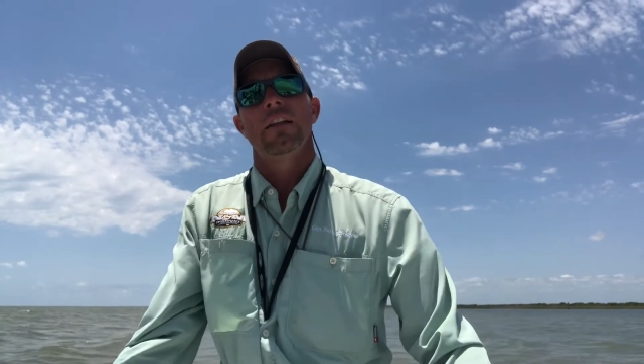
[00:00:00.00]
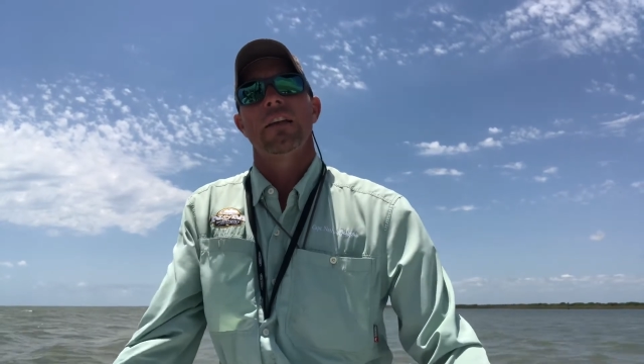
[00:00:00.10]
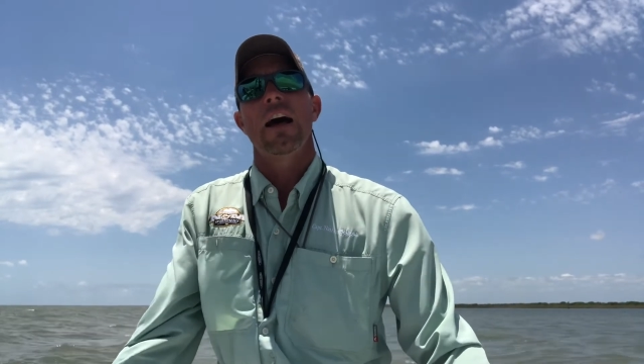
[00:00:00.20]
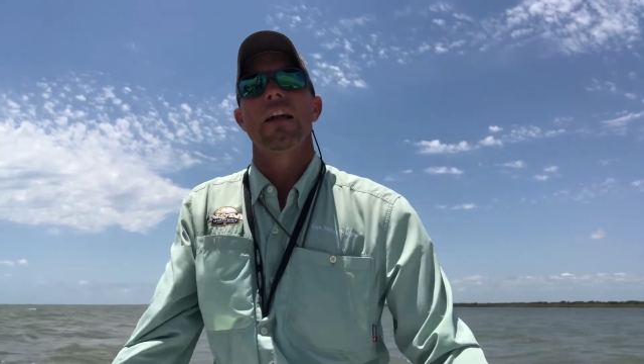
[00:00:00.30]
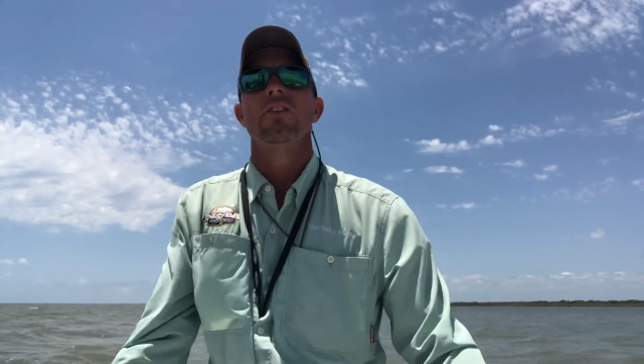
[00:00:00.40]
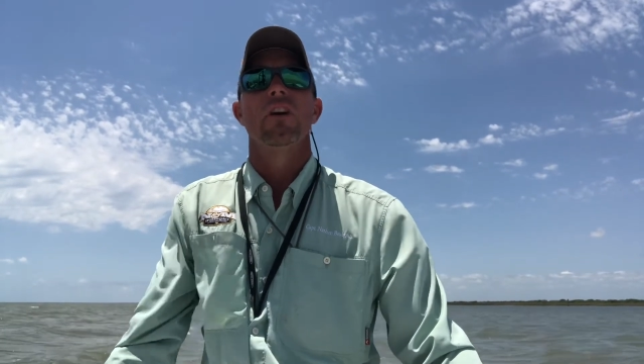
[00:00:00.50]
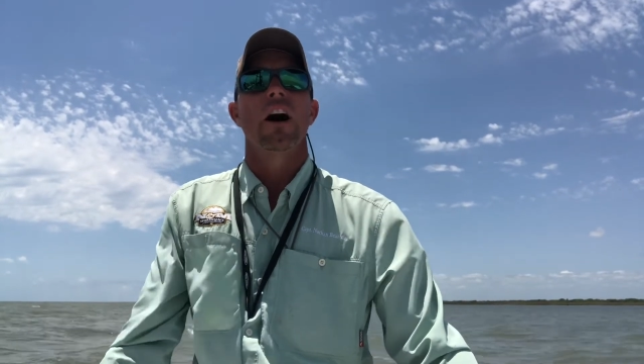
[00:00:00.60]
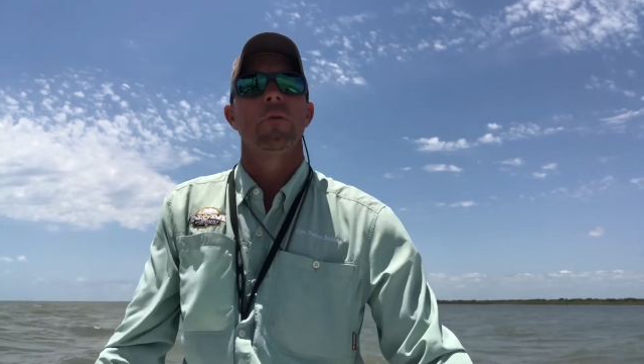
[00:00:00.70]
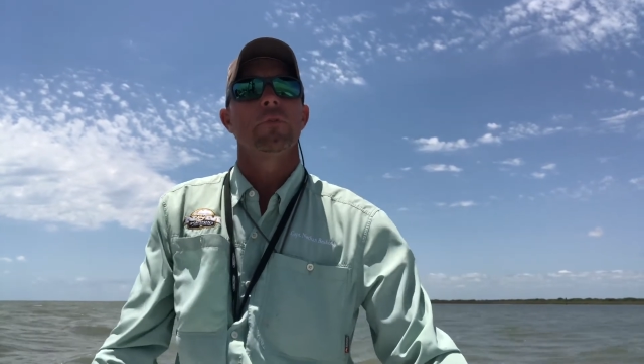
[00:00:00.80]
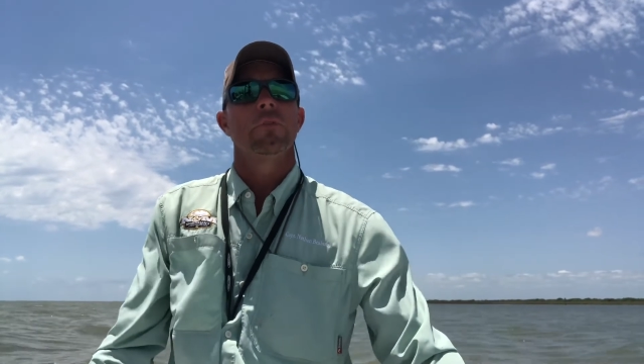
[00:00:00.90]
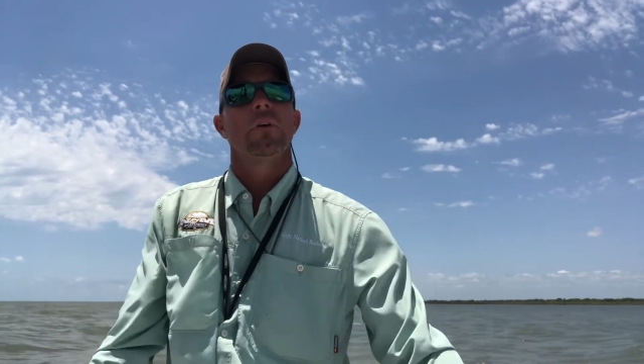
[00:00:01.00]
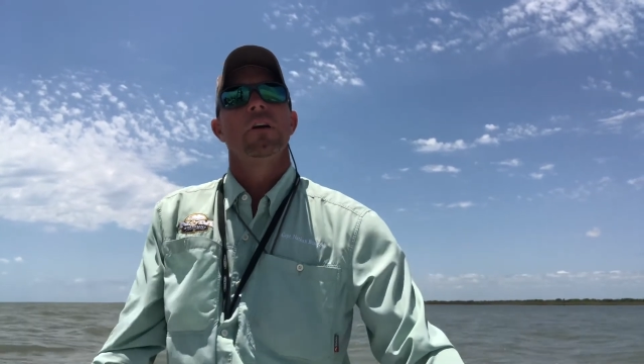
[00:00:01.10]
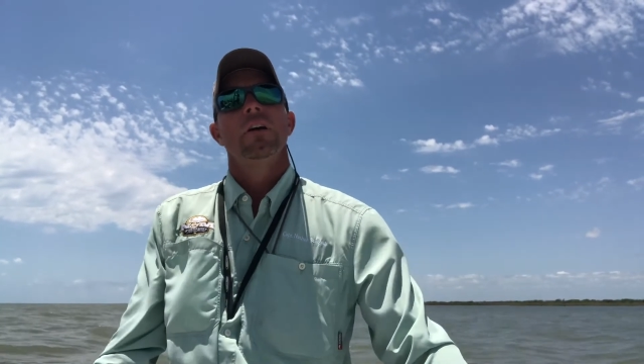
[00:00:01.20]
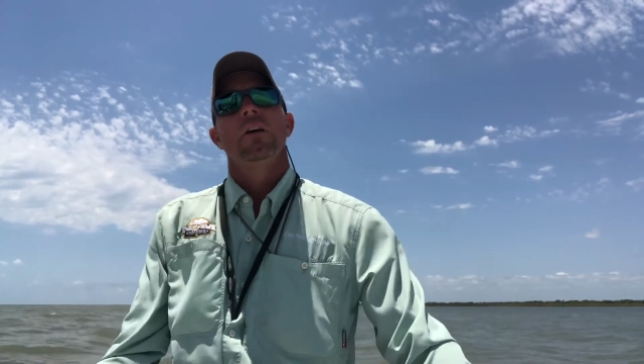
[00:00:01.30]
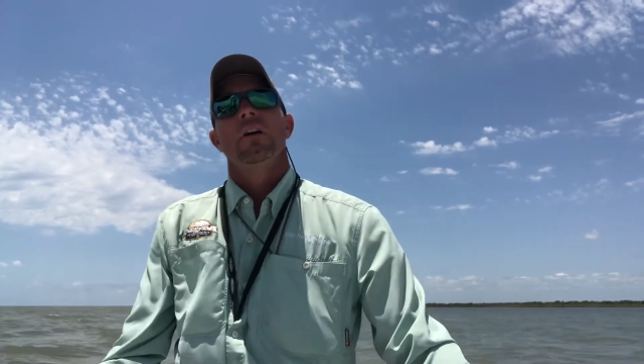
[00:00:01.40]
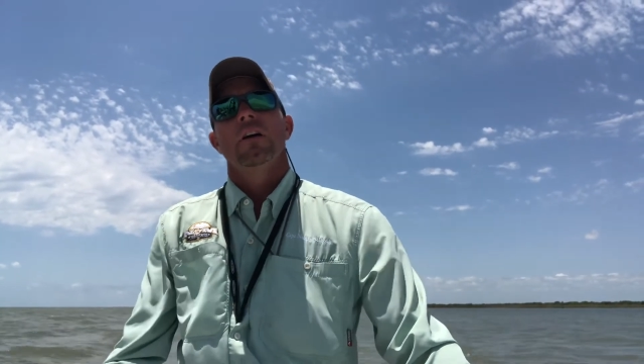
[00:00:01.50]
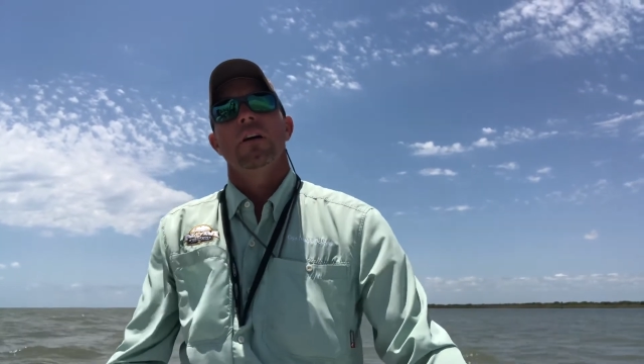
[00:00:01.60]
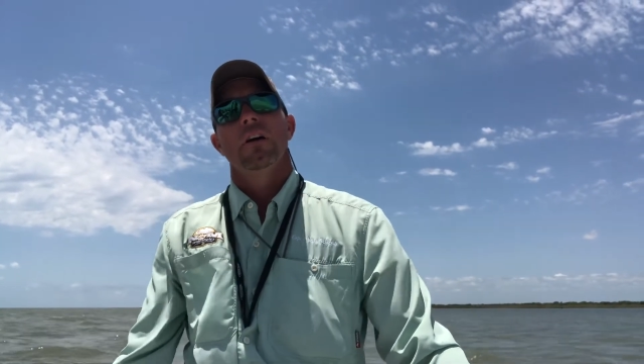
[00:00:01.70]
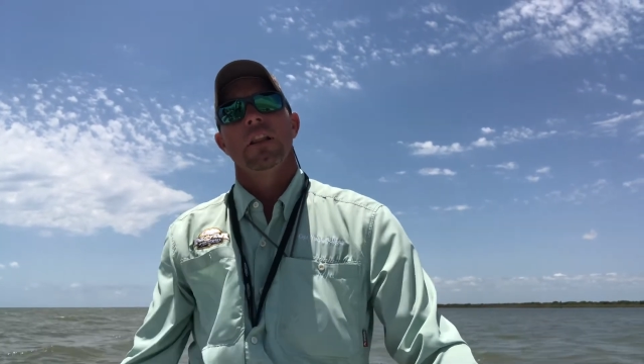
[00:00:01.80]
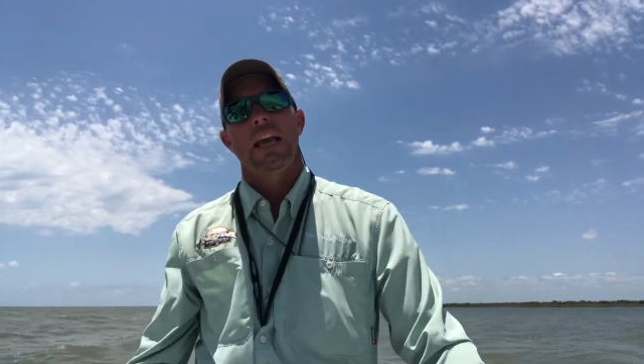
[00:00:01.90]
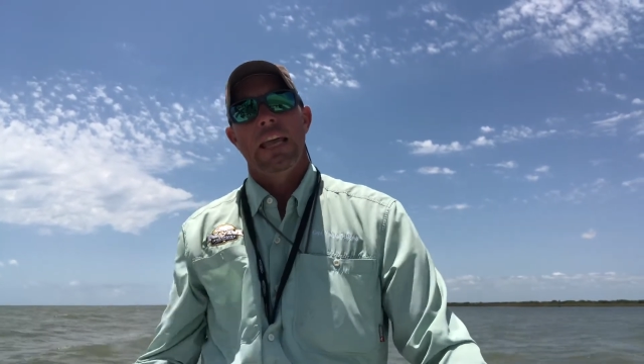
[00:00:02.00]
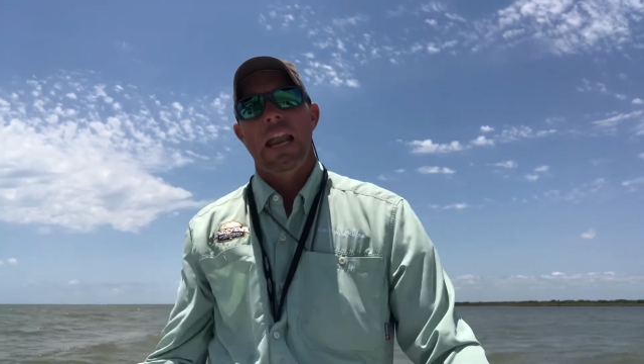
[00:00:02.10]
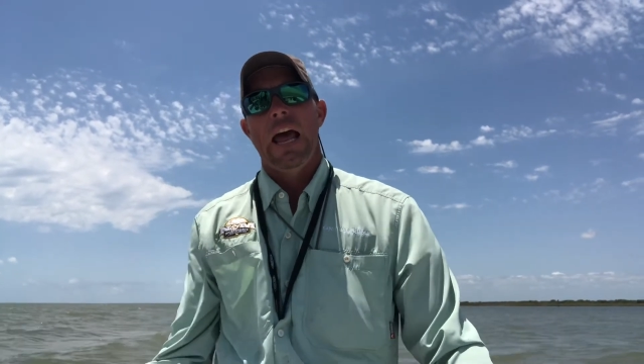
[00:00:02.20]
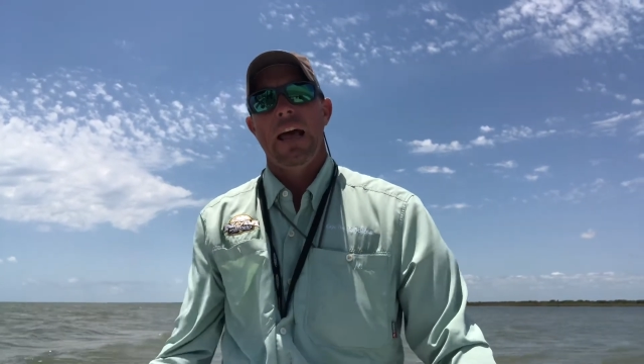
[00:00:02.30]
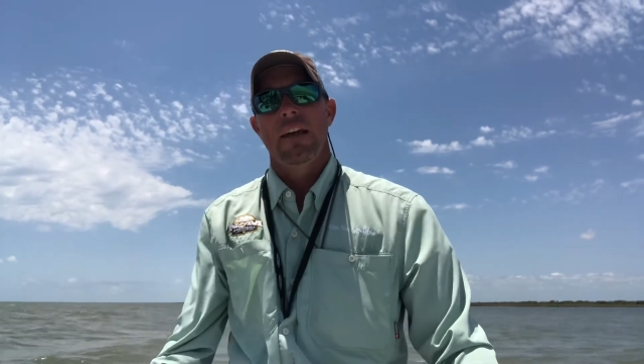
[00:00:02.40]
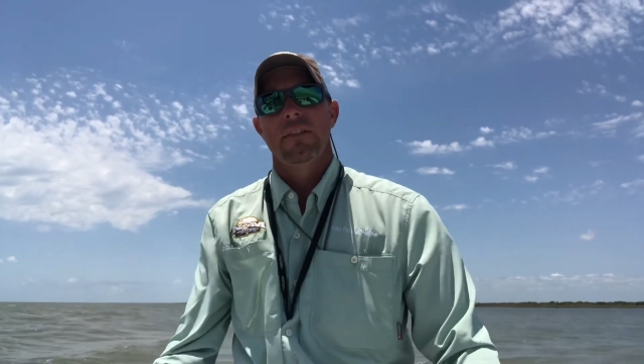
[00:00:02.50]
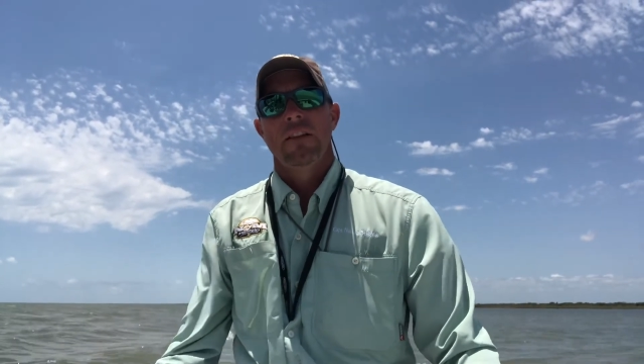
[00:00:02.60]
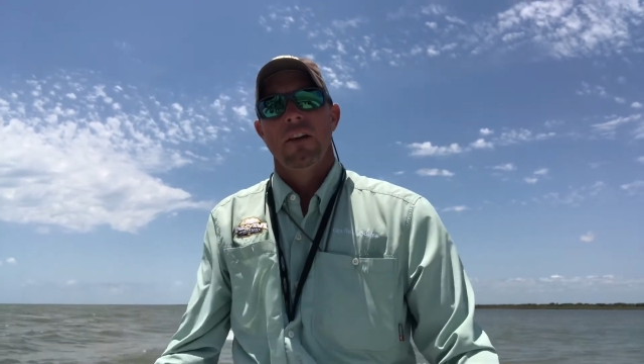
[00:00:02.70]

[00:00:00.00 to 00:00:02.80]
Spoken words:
the tide drops like it has,